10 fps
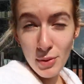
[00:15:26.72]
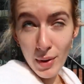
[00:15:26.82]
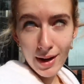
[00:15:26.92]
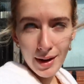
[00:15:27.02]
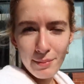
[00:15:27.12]
From the
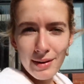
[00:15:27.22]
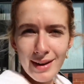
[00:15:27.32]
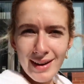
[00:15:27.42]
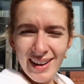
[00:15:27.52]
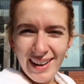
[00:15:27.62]
White
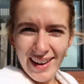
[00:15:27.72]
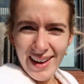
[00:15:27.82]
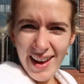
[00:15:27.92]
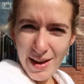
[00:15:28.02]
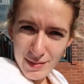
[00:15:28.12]
Company.
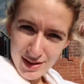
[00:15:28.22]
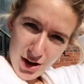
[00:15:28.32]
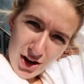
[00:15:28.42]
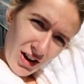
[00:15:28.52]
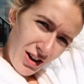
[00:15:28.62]
It's
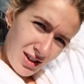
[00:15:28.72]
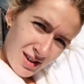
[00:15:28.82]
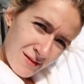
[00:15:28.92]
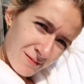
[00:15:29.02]
got a hood.